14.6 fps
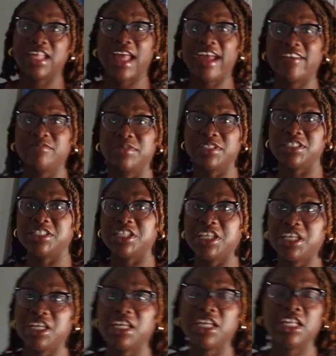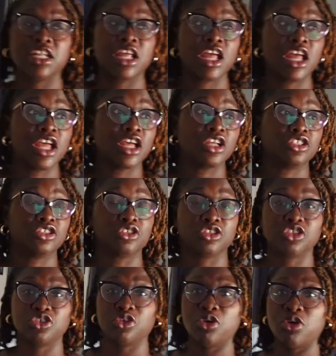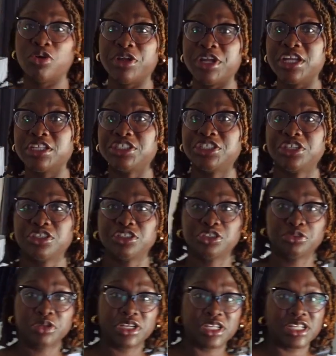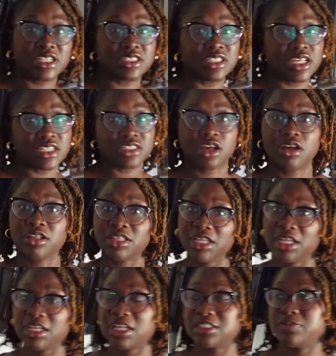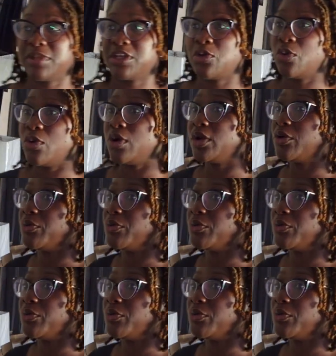have been seeing the storage trending TikTok thing that's been going